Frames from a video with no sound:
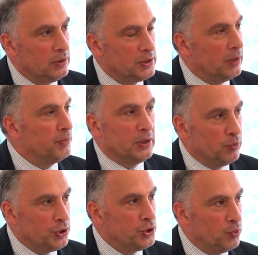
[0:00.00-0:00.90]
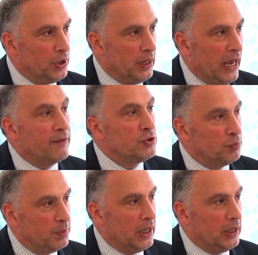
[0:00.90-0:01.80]
something which we have to
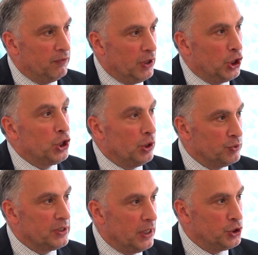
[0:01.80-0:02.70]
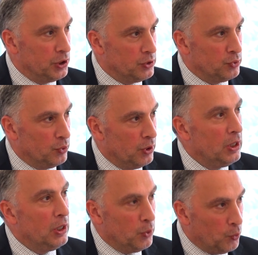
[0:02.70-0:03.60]
pay very close attention to,
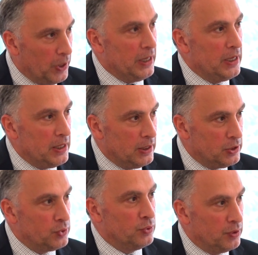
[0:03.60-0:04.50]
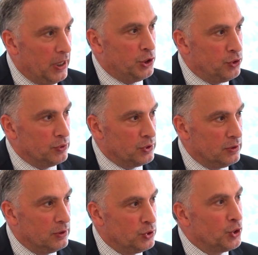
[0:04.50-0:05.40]
we two nations,
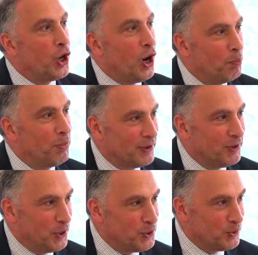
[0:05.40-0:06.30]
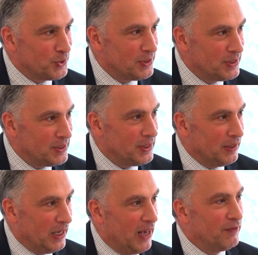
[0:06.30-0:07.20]
two compact nations,
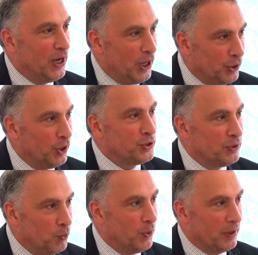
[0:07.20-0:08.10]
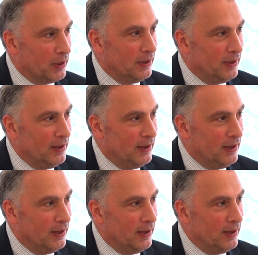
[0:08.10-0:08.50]
still have a lot of work,